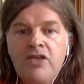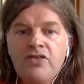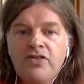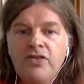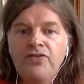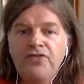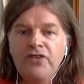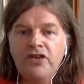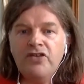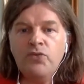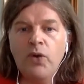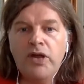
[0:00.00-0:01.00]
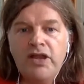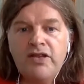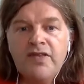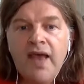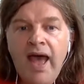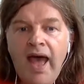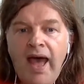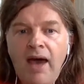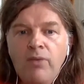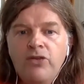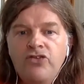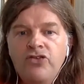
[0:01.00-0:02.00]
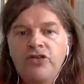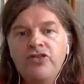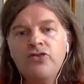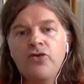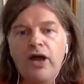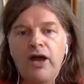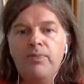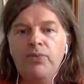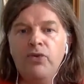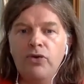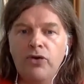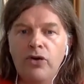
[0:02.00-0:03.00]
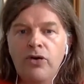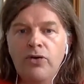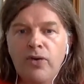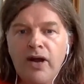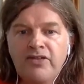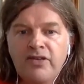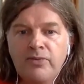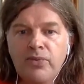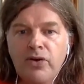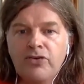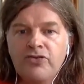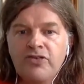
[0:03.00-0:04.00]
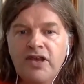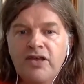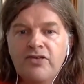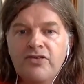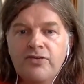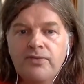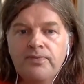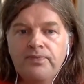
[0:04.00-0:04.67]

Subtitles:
So the first one is, how would you describe your writing process?